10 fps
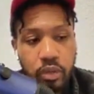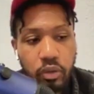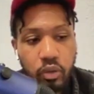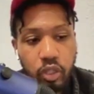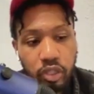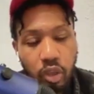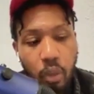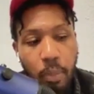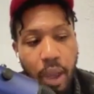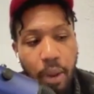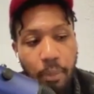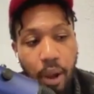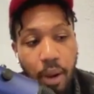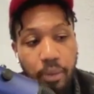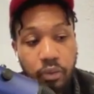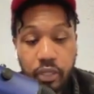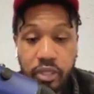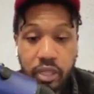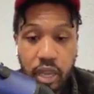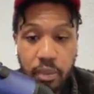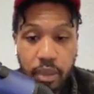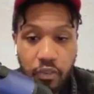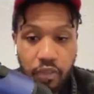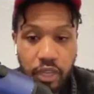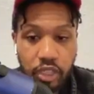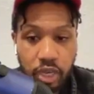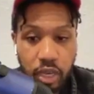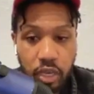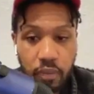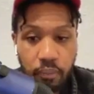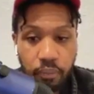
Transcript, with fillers: you just go buy a property with the same FHA